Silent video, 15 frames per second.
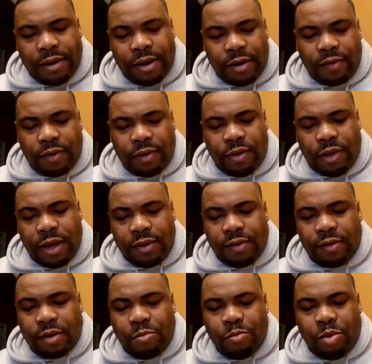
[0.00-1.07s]
this list
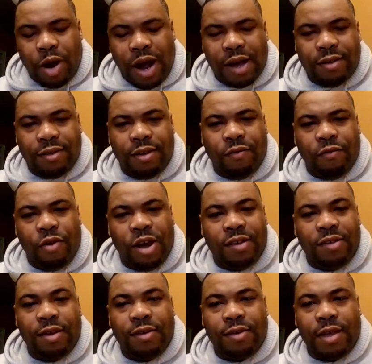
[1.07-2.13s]
is comprised of
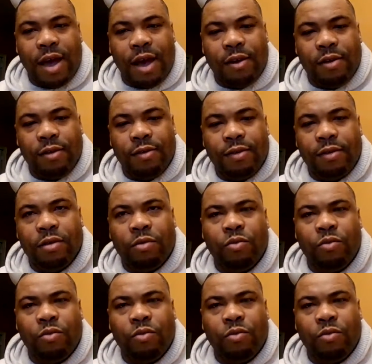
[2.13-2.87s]
greatest hits titles,